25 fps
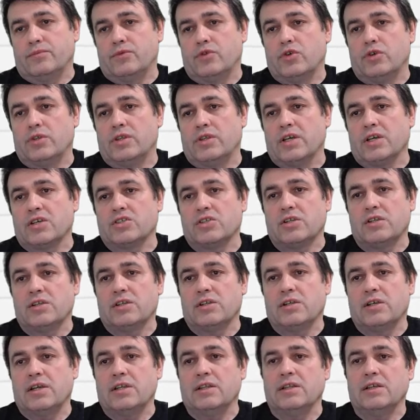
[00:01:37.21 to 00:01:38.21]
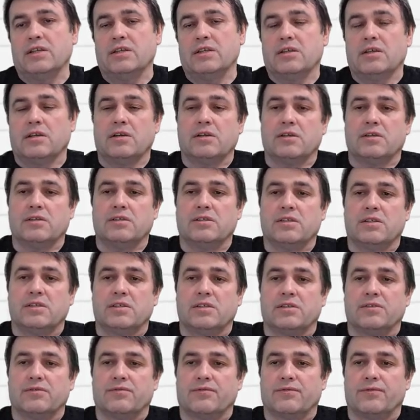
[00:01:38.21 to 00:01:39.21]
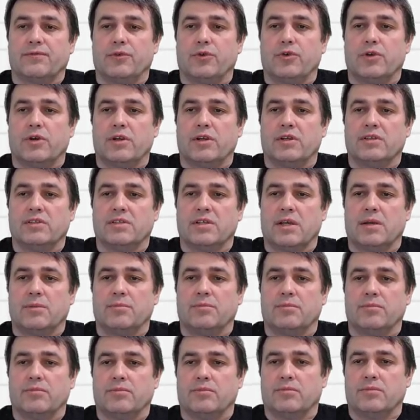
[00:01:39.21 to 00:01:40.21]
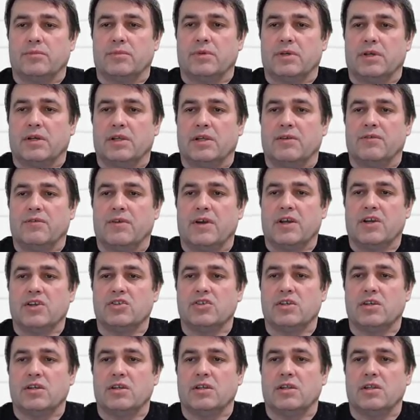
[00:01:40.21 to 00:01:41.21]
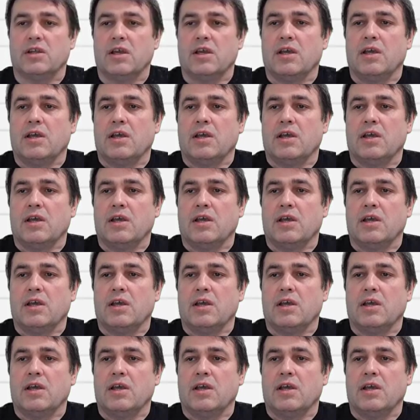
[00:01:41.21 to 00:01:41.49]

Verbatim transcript: not actually landed uh, this is Florence same elevation